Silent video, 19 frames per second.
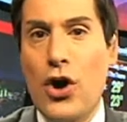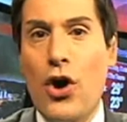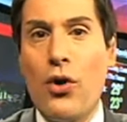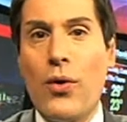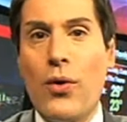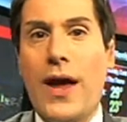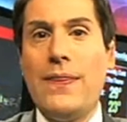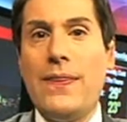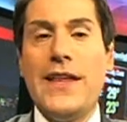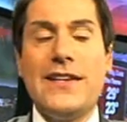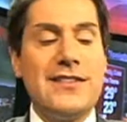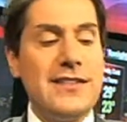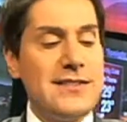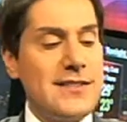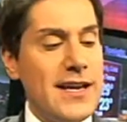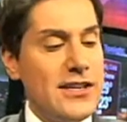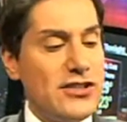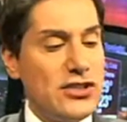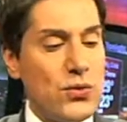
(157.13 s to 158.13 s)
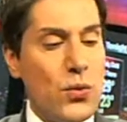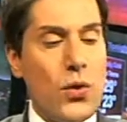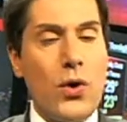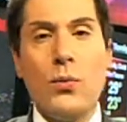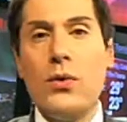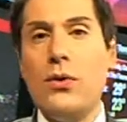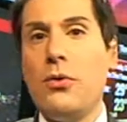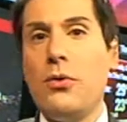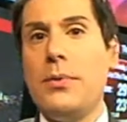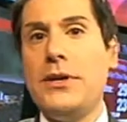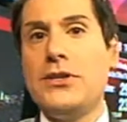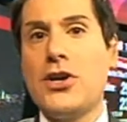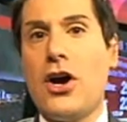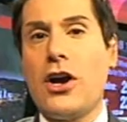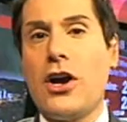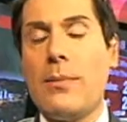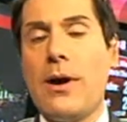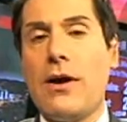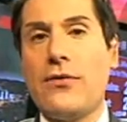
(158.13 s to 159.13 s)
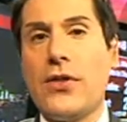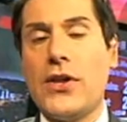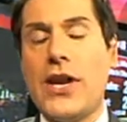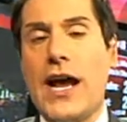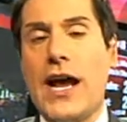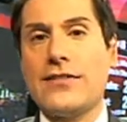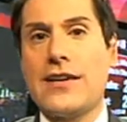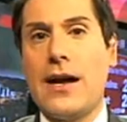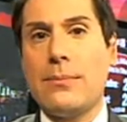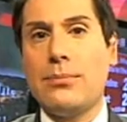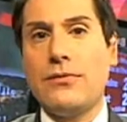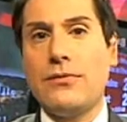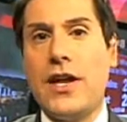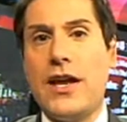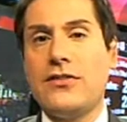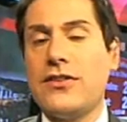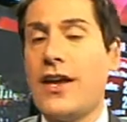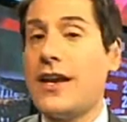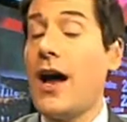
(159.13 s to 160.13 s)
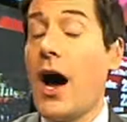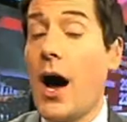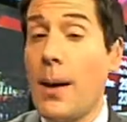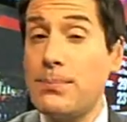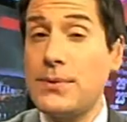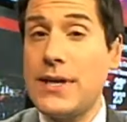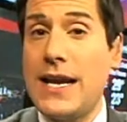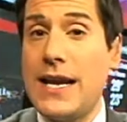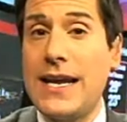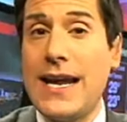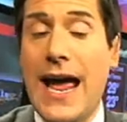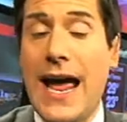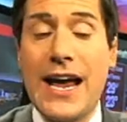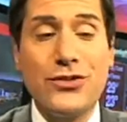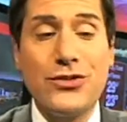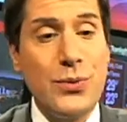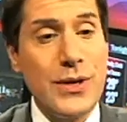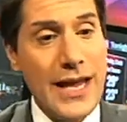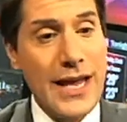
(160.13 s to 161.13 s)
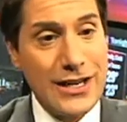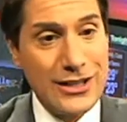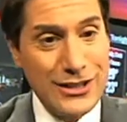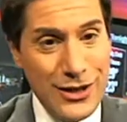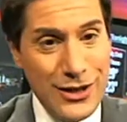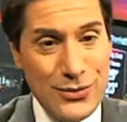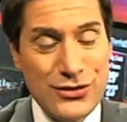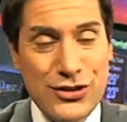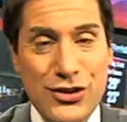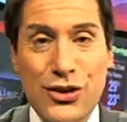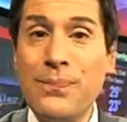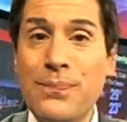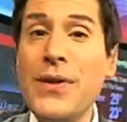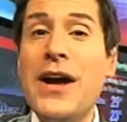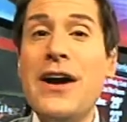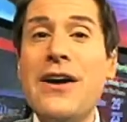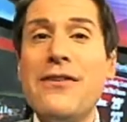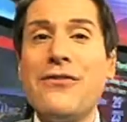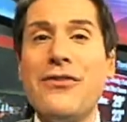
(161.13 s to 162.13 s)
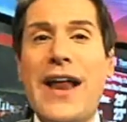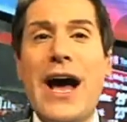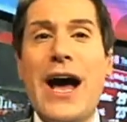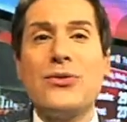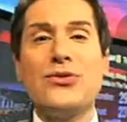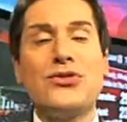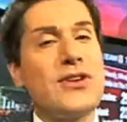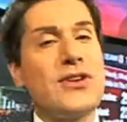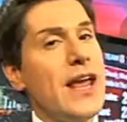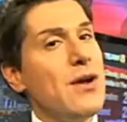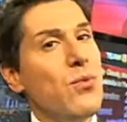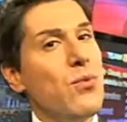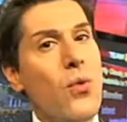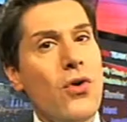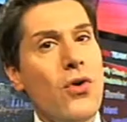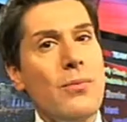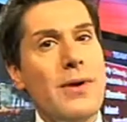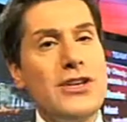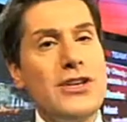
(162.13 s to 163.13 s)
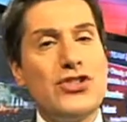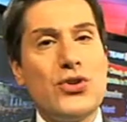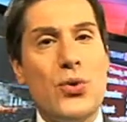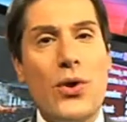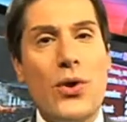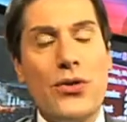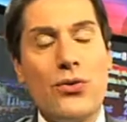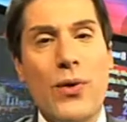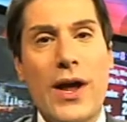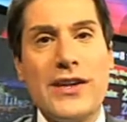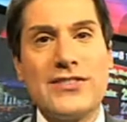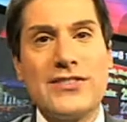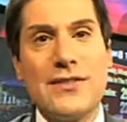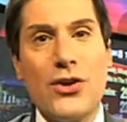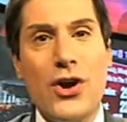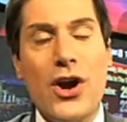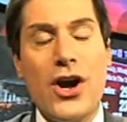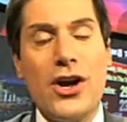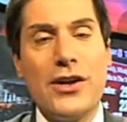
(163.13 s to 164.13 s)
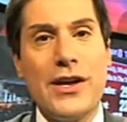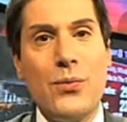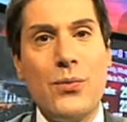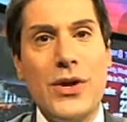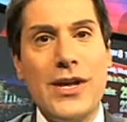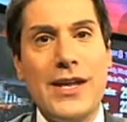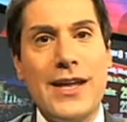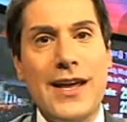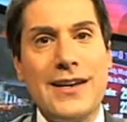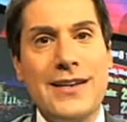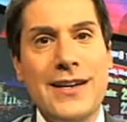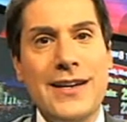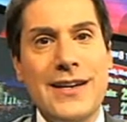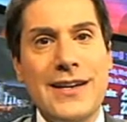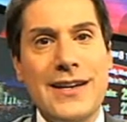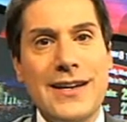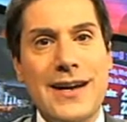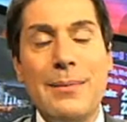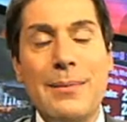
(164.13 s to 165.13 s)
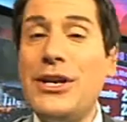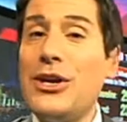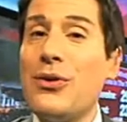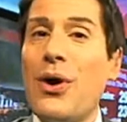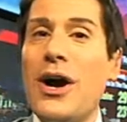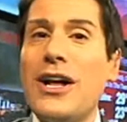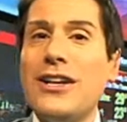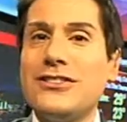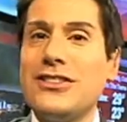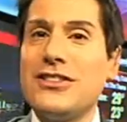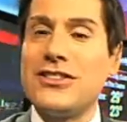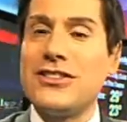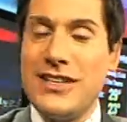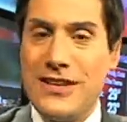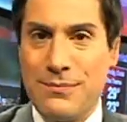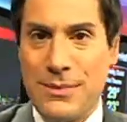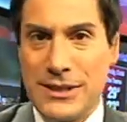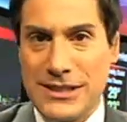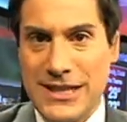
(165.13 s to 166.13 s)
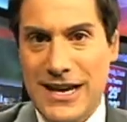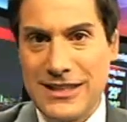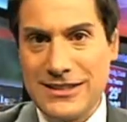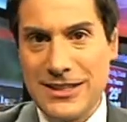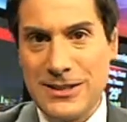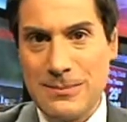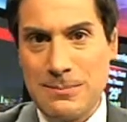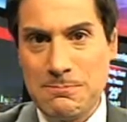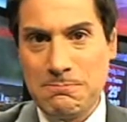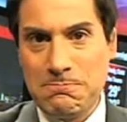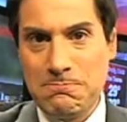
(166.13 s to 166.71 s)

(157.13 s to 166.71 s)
All right, this is a storm we will be talking about for the next couple of days and updating as we get closer. For now, stay warm, enjoy the rest of your holiday weekend. I'm meteorologist Steve McLaughlin.